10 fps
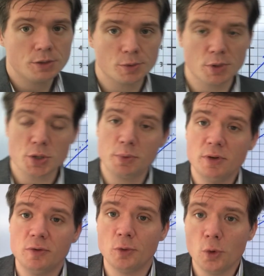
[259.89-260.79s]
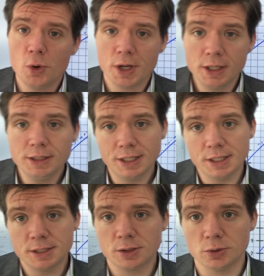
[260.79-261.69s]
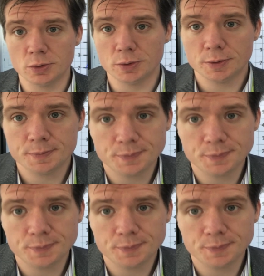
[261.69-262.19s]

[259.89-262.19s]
Zum Beispiel, wohin gehst du?